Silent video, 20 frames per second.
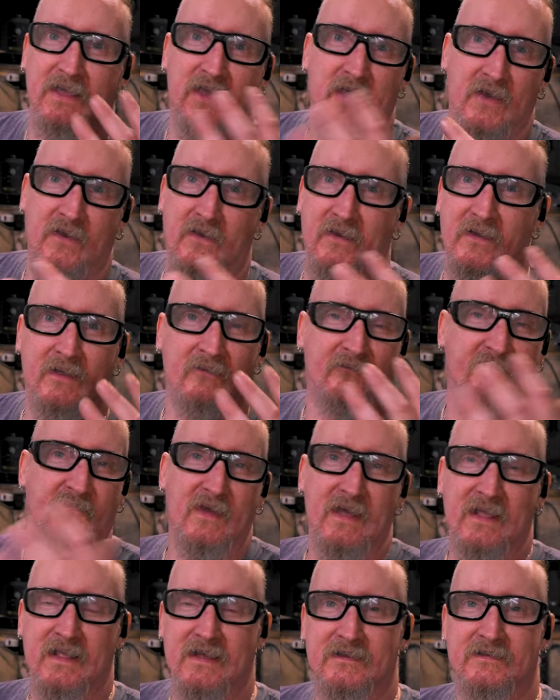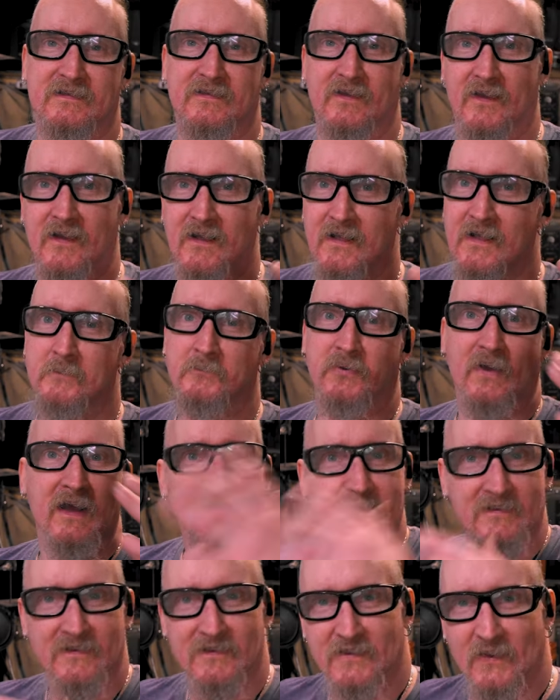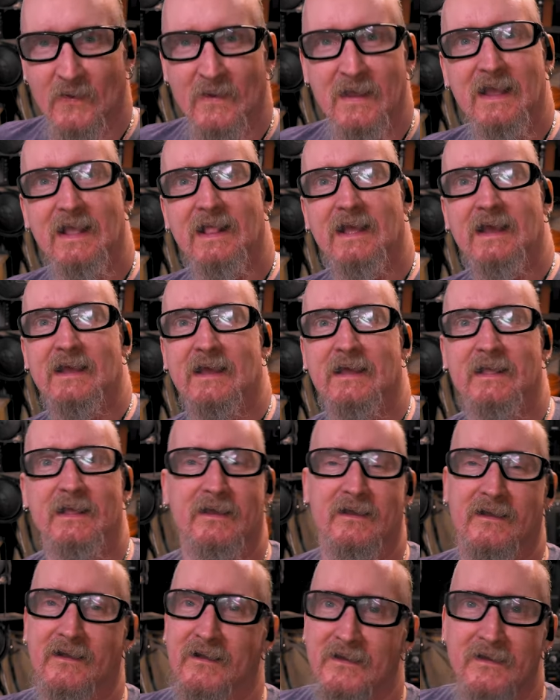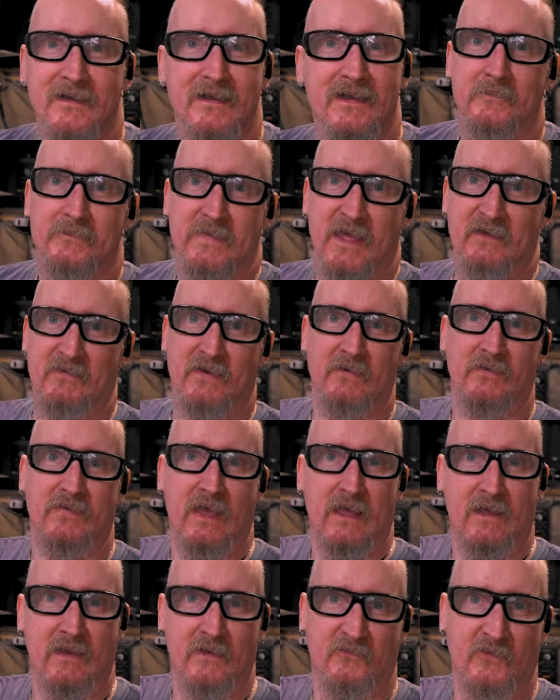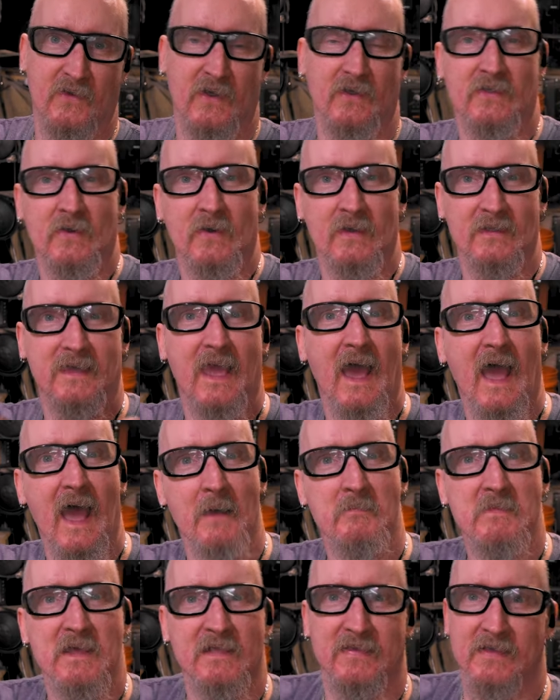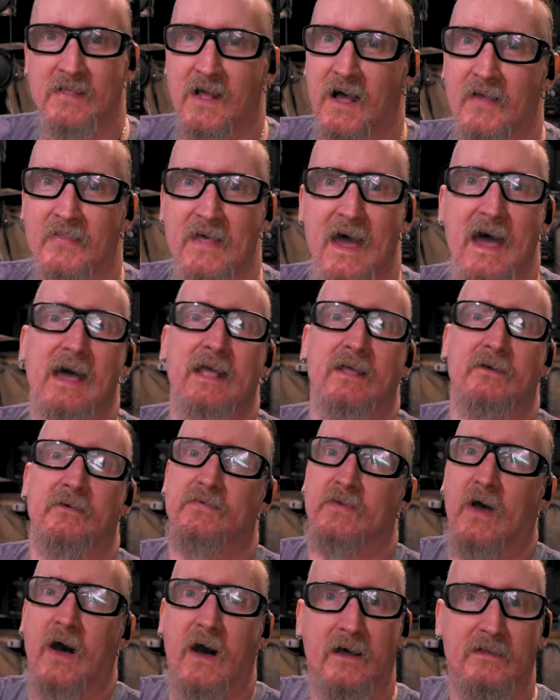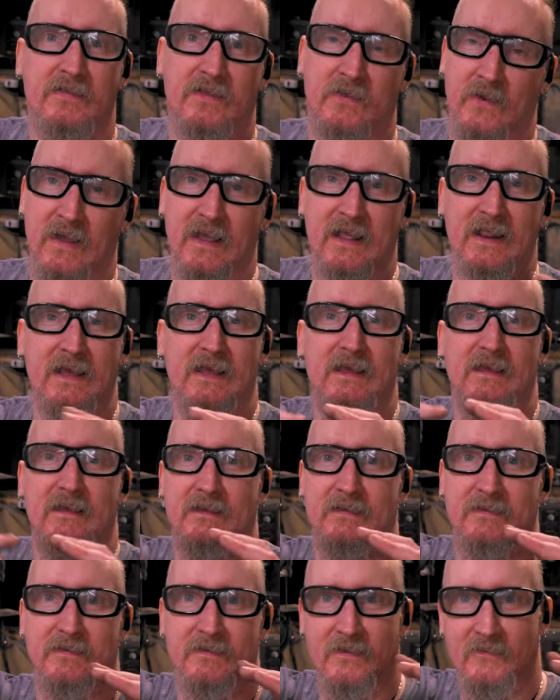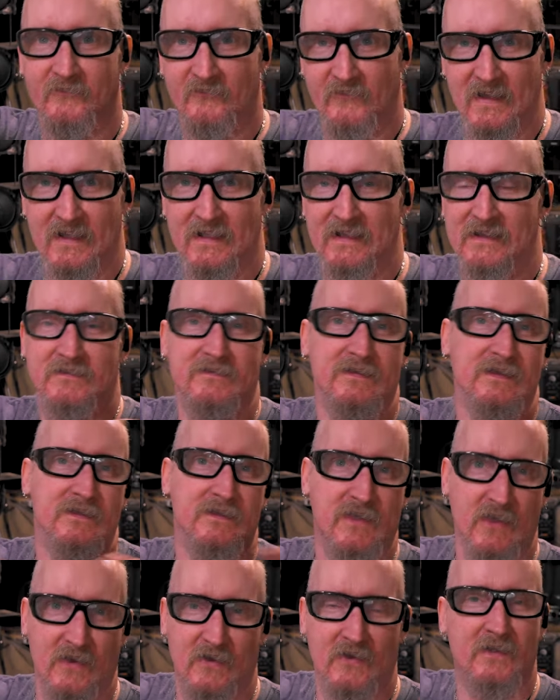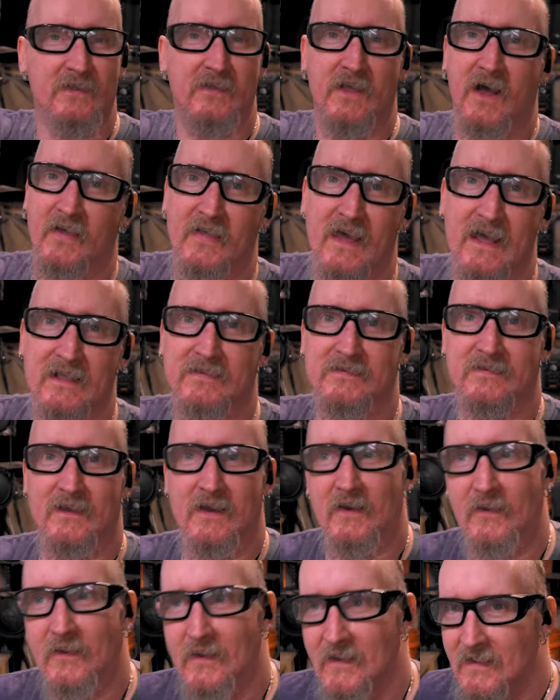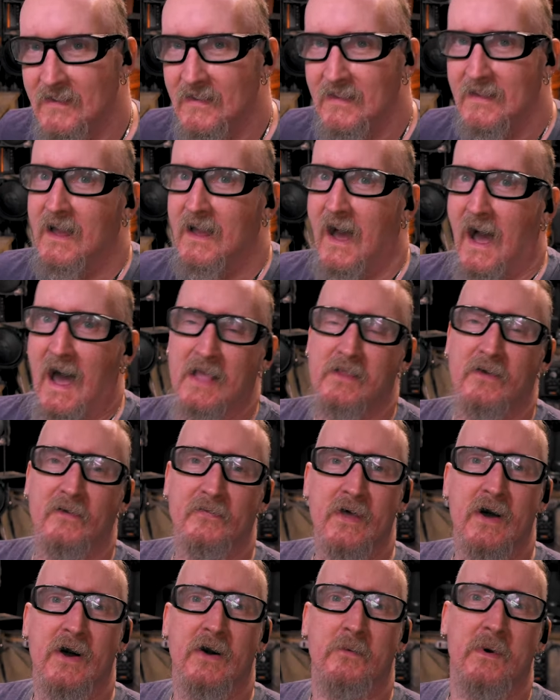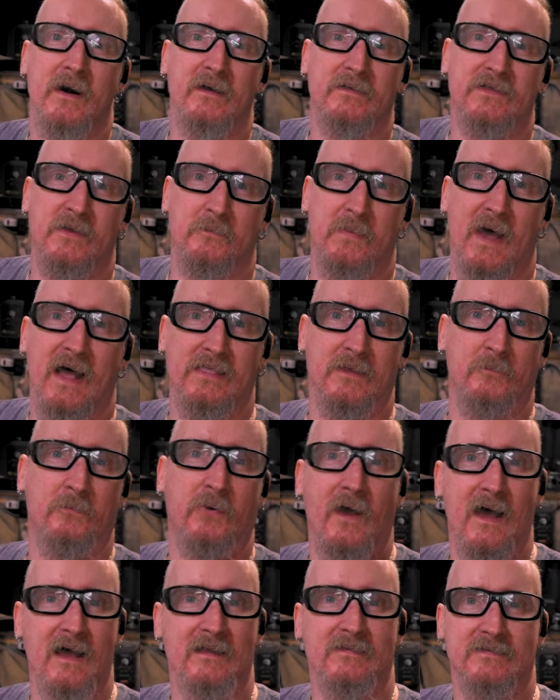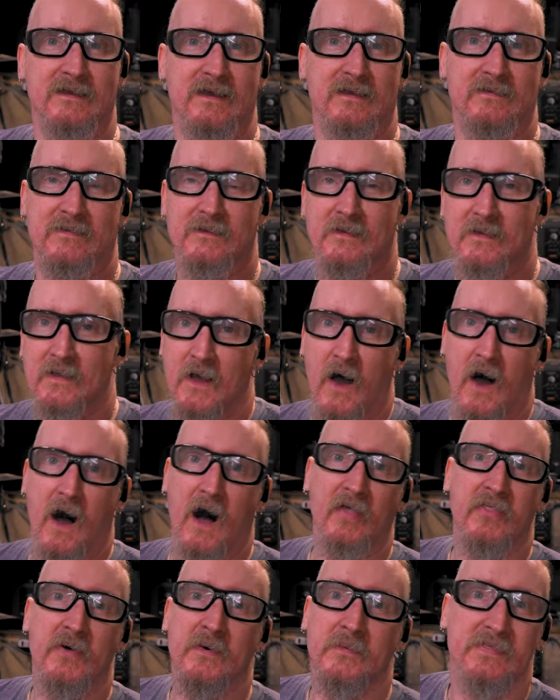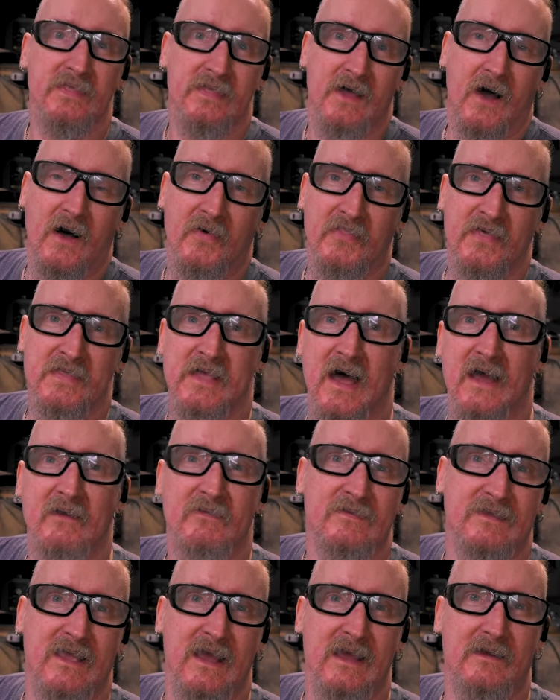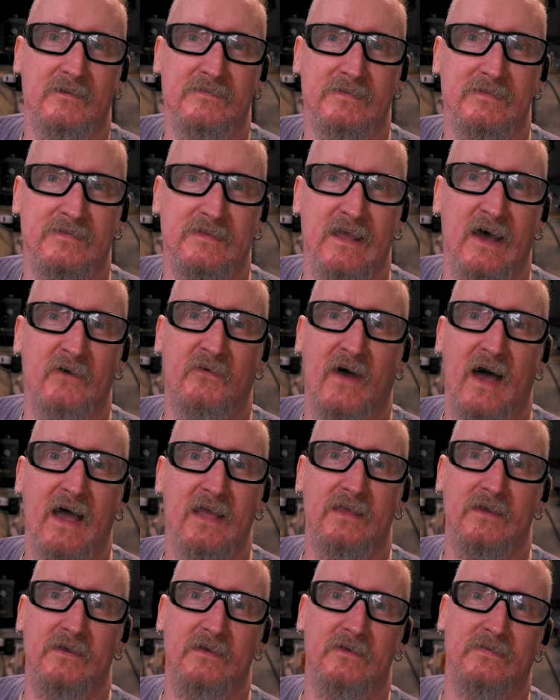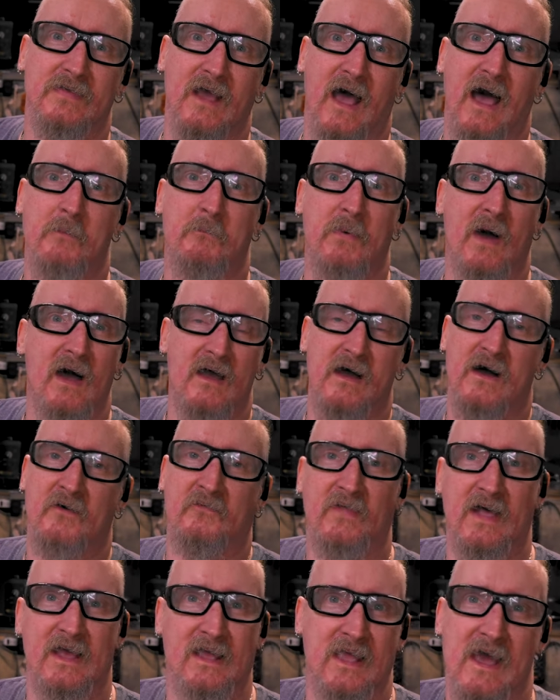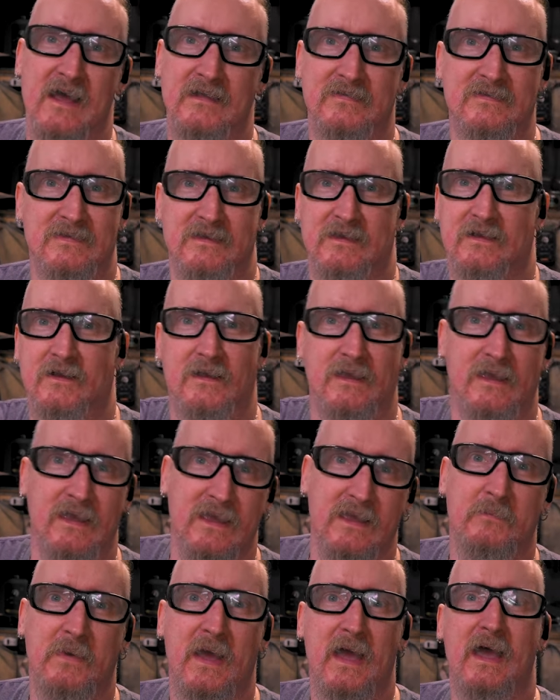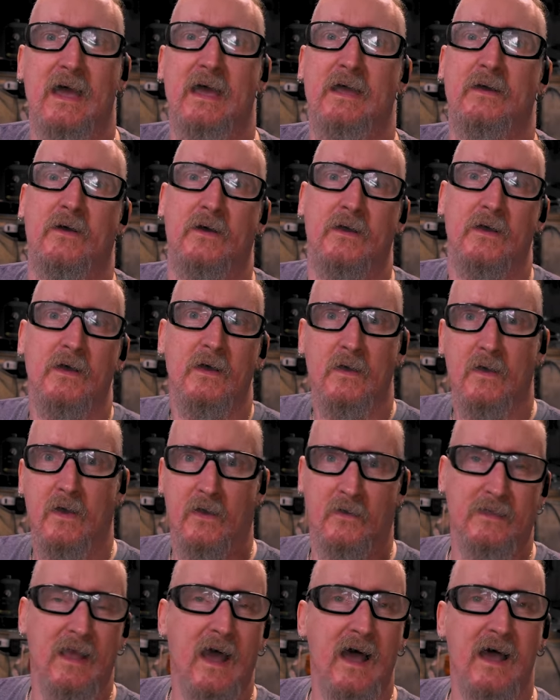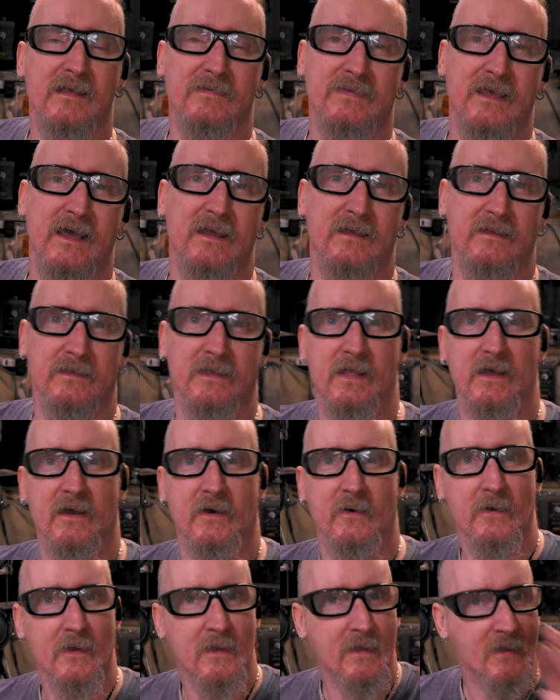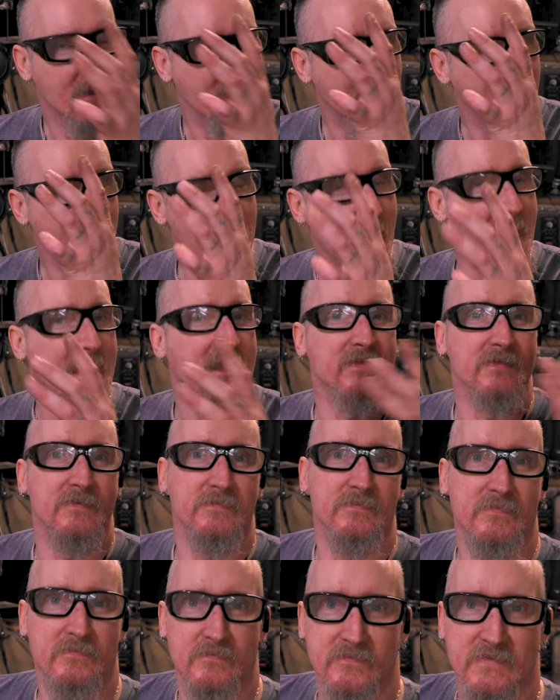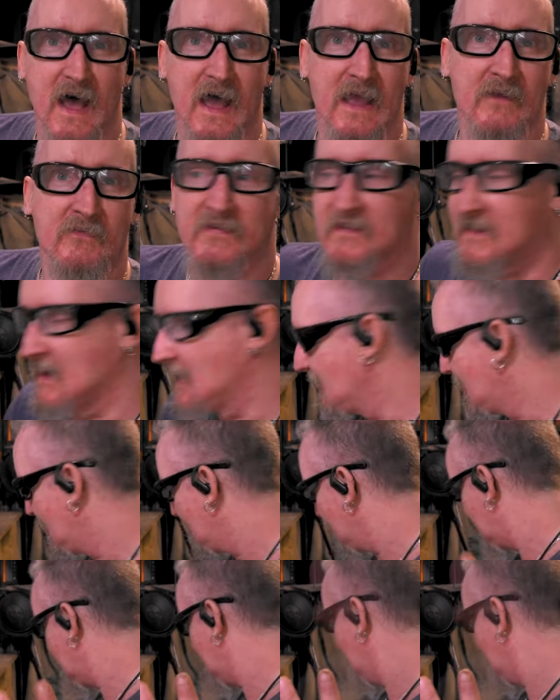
cured and finished or pressure treated. Or if it was like, if we were doing cabinets and all that, it was all treated and finished and cured and all that. So I don't know much about the process. All them, all the knife scales and stuff I use, I buy off like Etsy or eBay or, or guys that, you know, make knife scales.